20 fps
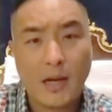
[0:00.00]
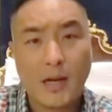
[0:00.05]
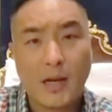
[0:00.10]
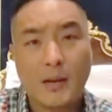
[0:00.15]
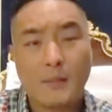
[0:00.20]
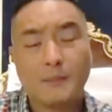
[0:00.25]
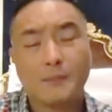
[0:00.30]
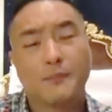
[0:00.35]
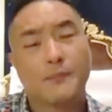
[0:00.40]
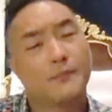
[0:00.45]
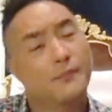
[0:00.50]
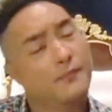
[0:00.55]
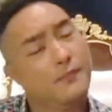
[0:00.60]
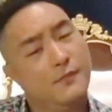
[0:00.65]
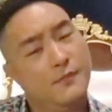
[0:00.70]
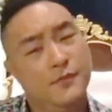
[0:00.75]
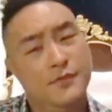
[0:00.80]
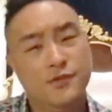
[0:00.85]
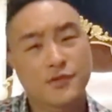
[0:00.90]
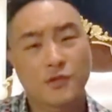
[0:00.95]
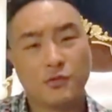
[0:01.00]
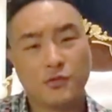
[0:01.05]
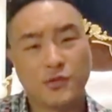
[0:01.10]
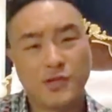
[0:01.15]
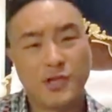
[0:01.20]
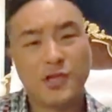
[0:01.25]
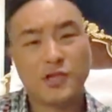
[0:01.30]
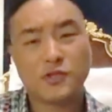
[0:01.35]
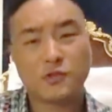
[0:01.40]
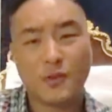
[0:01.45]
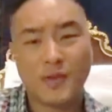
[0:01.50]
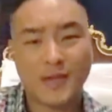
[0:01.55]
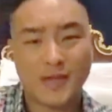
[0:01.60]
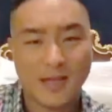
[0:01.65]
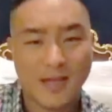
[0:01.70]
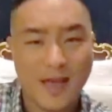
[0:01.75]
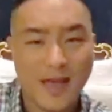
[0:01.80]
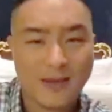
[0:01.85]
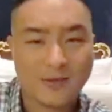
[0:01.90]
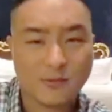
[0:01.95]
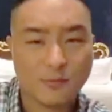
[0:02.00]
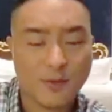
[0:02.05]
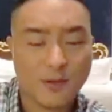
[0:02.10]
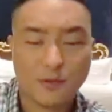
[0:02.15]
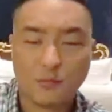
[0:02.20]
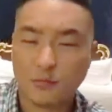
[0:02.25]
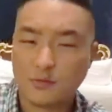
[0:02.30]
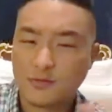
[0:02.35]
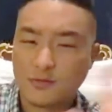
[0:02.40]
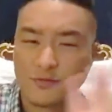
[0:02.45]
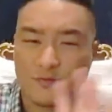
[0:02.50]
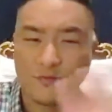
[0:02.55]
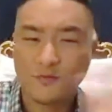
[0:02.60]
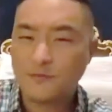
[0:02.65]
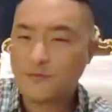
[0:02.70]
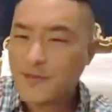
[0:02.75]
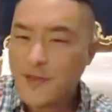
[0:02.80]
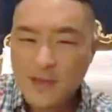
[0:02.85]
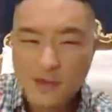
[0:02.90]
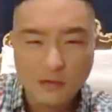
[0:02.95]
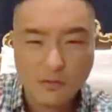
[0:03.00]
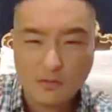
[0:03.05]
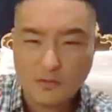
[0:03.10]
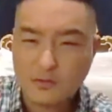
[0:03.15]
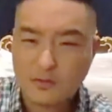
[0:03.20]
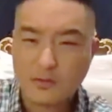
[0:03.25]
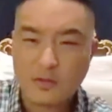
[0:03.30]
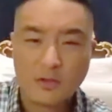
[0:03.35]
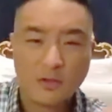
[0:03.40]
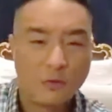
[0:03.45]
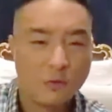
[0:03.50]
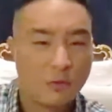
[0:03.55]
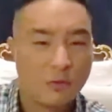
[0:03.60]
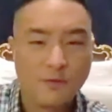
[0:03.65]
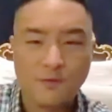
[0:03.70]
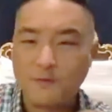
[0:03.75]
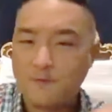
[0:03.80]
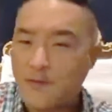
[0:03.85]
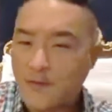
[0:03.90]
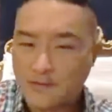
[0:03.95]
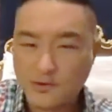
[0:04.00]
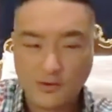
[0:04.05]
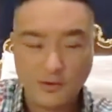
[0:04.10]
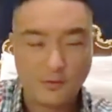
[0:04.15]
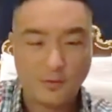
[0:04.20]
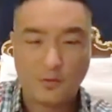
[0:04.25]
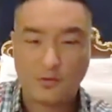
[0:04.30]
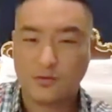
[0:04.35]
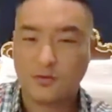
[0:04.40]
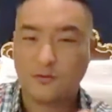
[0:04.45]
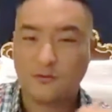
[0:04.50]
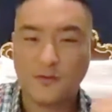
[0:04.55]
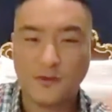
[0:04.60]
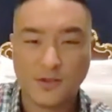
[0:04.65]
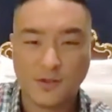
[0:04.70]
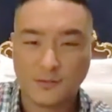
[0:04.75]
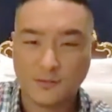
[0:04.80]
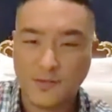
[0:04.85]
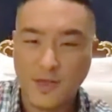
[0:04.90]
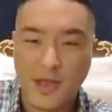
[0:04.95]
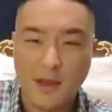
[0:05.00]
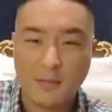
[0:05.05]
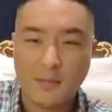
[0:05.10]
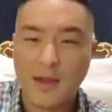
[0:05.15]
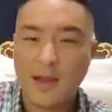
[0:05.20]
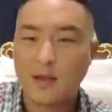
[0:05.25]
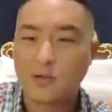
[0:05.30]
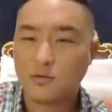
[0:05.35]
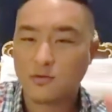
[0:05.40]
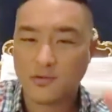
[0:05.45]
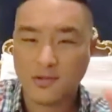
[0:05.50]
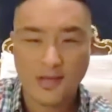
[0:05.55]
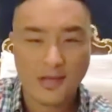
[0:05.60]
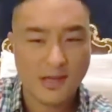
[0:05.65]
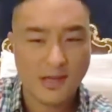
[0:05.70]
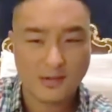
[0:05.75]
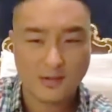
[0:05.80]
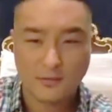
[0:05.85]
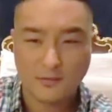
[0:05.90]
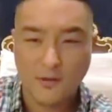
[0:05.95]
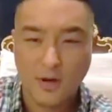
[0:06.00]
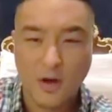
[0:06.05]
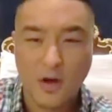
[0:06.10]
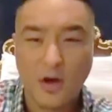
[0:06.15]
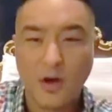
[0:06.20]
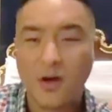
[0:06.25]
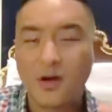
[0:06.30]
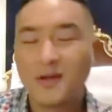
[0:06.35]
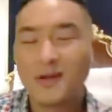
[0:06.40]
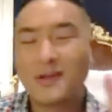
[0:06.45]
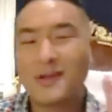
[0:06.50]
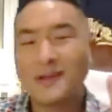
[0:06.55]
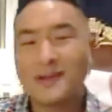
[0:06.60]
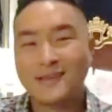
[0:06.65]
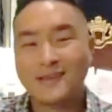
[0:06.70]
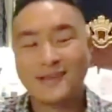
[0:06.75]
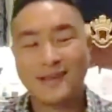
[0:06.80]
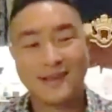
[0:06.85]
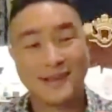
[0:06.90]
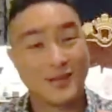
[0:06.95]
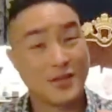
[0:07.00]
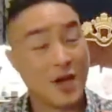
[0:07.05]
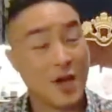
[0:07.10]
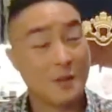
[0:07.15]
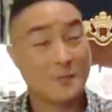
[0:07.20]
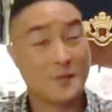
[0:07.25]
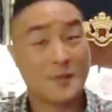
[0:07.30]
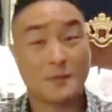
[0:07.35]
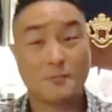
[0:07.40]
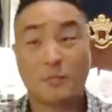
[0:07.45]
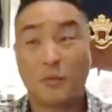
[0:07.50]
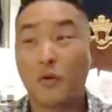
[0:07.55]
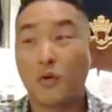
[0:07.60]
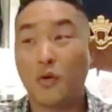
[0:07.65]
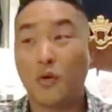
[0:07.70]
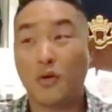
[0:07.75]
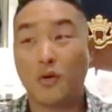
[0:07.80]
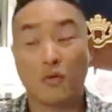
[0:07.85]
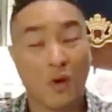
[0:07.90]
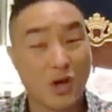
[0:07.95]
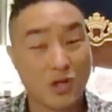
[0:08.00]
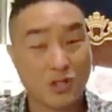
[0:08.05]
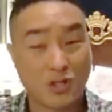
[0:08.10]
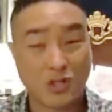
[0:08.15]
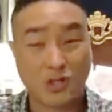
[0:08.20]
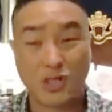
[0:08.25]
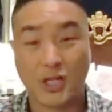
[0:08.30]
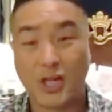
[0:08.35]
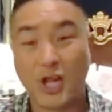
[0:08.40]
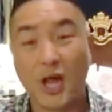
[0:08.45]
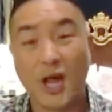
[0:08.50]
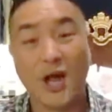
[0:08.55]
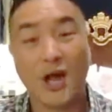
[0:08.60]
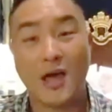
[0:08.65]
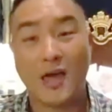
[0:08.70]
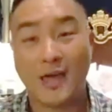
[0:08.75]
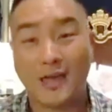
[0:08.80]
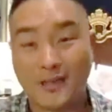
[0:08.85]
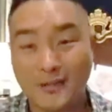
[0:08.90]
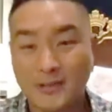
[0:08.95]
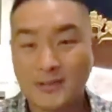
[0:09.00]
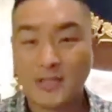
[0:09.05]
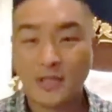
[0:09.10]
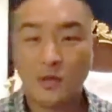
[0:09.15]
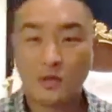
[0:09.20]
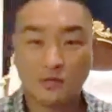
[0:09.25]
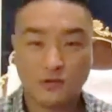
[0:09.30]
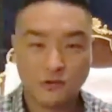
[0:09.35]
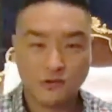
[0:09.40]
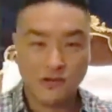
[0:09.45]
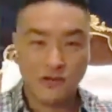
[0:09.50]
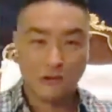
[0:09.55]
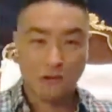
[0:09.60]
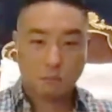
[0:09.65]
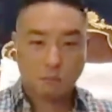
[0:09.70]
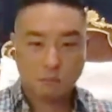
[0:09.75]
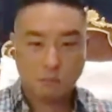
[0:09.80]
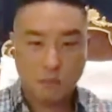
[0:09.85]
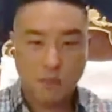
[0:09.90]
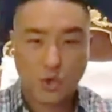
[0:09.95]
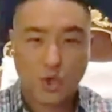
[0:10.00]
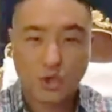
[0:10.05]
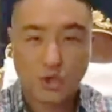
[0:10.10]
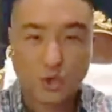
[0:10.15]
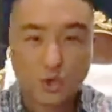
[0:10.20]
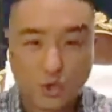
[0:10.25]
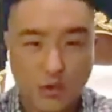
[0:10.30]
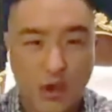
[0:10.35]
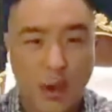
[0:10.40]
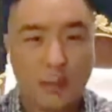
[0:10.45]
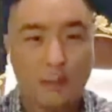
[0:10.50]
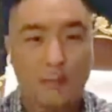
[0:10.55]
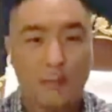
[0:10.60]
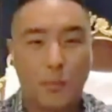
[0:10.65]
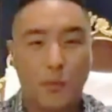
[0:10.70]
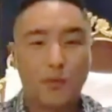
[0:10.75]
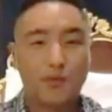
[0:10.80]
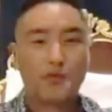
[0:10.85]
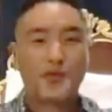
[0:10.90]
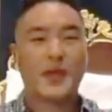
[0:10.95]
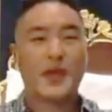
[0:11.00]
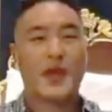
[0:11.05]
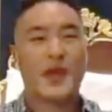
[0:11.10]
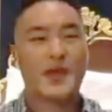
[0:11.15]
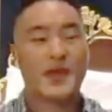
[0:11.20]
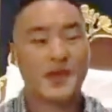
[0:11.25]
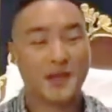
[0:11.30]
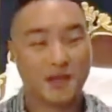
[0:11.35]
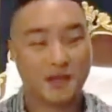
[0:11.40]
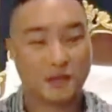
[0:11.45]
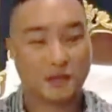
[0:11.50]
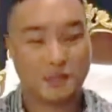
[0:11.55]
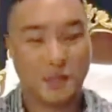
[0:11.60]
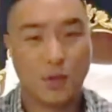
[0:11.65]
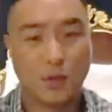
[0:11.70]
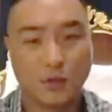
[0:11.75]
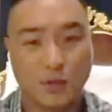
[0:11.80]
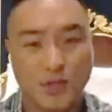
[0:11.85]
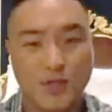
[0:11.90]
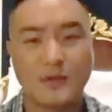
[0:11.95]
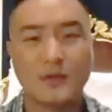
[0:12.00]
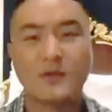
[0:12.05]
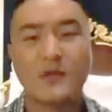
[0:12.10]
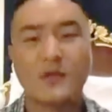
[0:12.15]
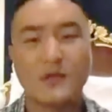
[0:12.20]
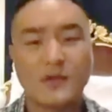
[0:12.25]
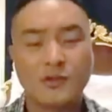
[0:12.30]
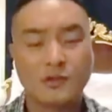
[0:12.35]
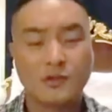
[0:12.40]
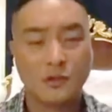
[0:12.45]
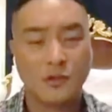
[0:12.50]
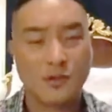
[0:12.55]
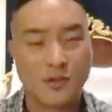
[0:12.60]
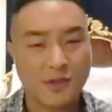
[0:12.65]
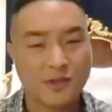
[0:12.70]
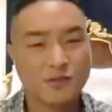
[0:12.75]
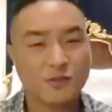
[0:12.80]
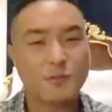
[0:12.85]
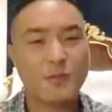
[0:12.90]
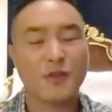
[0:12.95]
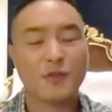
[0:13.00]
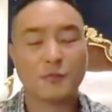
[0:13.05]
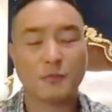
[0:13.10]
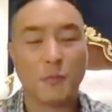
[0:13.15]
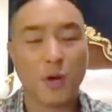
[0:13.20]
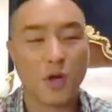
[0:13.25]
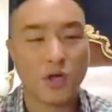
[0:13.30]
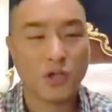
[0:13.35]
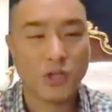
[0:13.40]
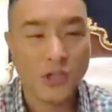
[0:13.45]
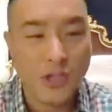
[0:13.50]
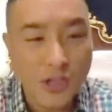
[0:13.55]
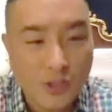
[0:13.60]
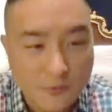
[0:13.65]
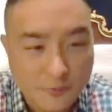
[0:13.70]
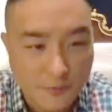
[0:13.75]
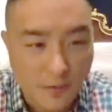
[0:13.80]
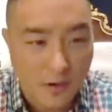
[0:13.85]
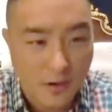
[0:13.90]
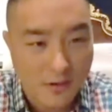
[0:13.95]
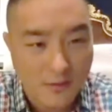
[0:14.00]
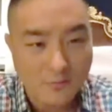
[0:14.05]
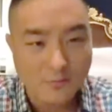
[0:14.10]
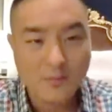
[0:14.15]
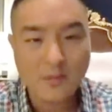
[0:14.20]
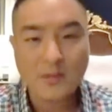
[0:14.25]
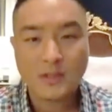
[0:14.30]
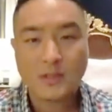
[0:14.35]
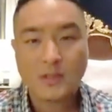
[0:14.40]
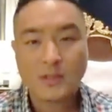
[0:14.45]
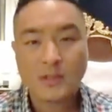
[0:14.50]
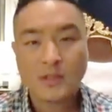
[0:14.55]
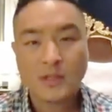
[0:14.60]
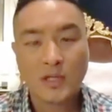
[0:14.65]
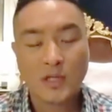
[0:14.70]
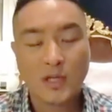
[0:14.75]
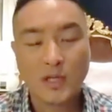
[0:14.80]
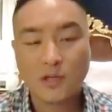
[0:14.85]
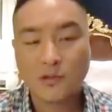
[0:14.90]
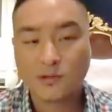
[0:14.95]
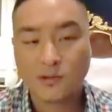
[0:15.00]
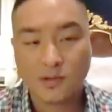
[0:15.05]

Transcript: but um so Tishrei, the last month, was filled with festivals. The Feast of Tabernacles, 10 Days of Awe, the Yom Kippur, Rosh Hashanah, and it was just like a birthing and an explosion. So this month, Mar Shishvan,